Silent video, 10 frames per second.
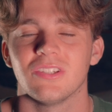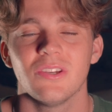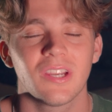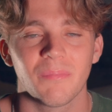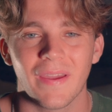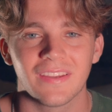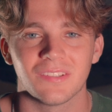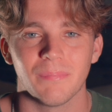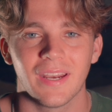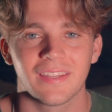you can make
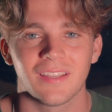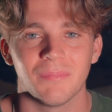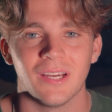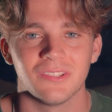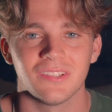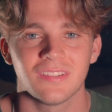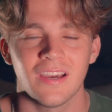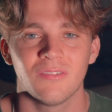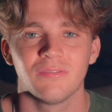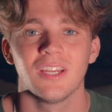some better thumbnails
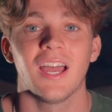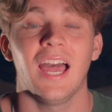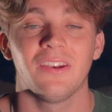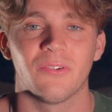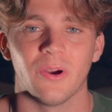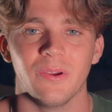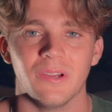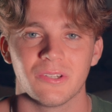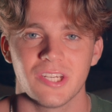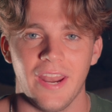yourself and grow
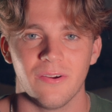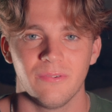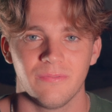your channel.